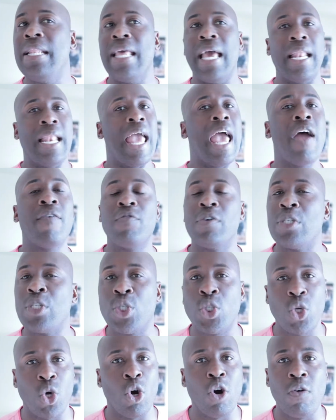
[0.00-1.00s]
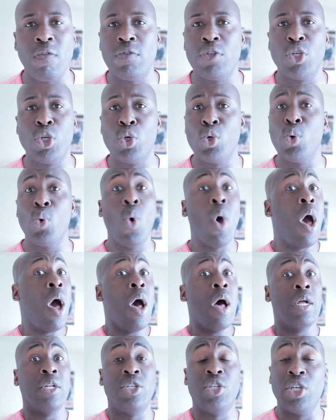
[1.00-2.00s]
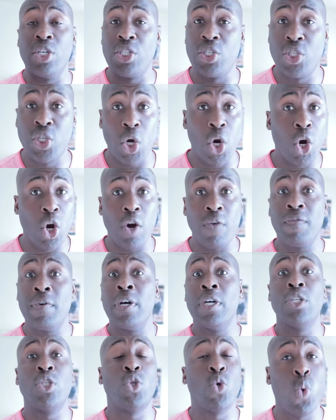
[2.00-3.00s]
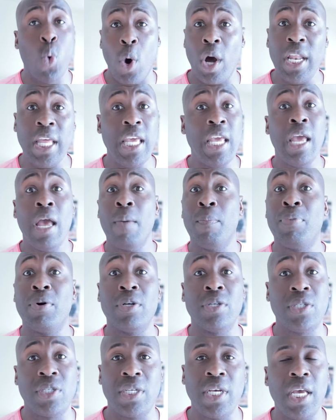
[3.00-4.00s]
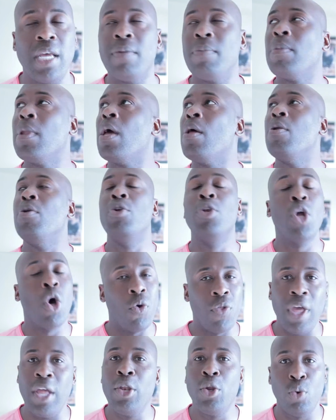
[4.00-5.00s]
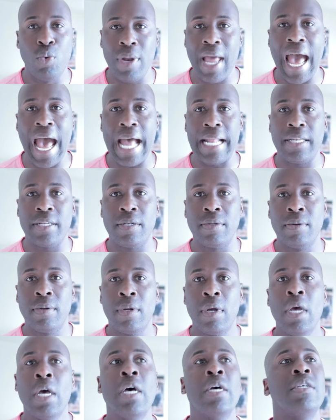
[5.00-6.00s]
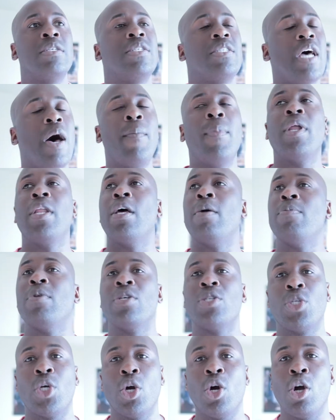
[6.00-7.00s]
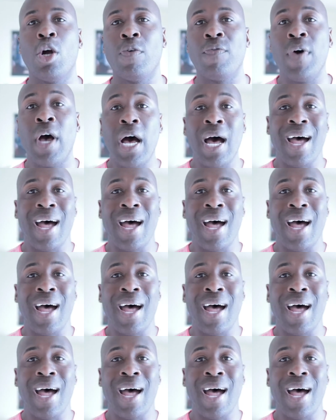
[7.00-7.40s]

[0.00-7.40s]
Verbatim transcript: that ever served you deserve 20%? No, they do not. Some of them deserve